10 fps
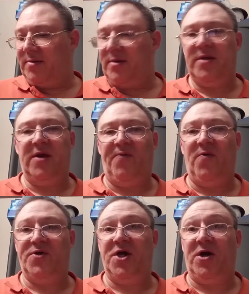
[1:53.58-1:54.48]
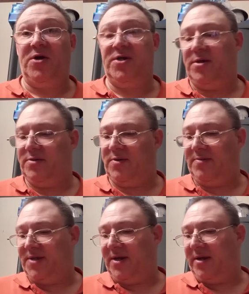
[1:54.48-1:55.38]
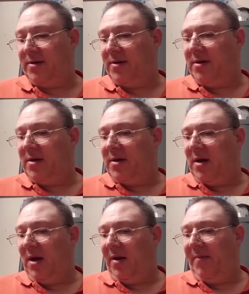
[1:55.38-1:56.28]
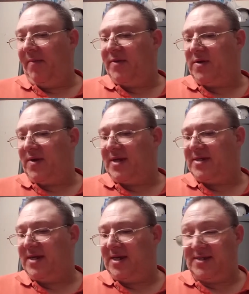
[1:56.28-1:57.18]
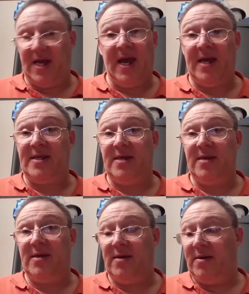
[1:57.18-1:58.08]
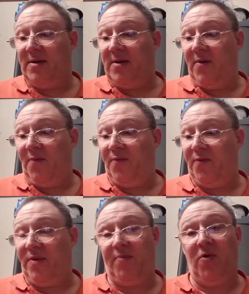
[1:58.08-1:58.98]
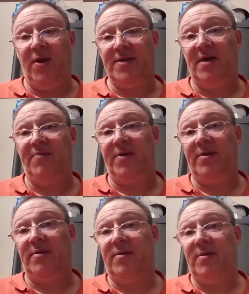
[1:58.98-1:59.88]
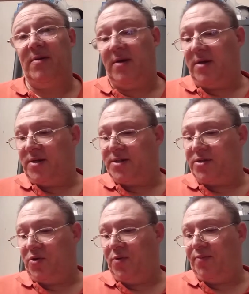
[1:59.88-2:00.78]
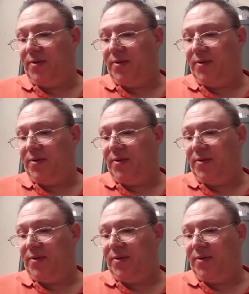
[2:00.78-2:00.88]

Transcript: You get a full charge, what I'm saying. So that's the exact for the 0.7 scoop.